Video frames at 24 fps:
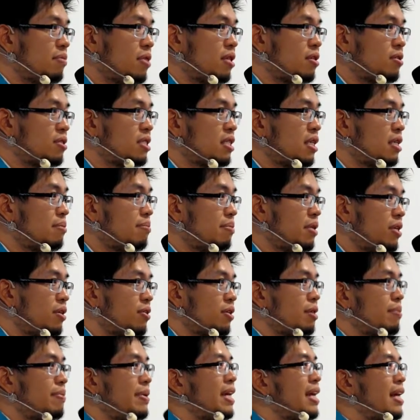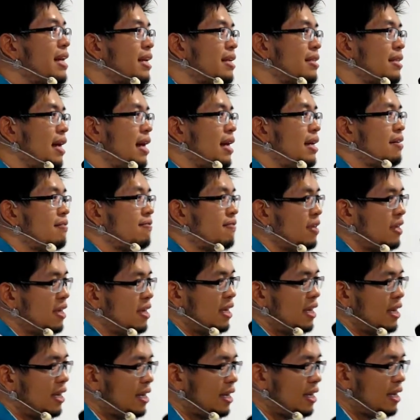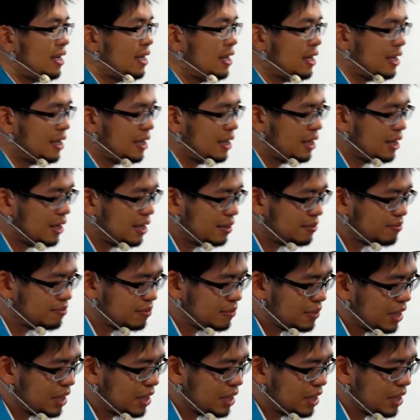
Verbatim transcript: there's going to be, you're going to be getting a lot of uh, uh,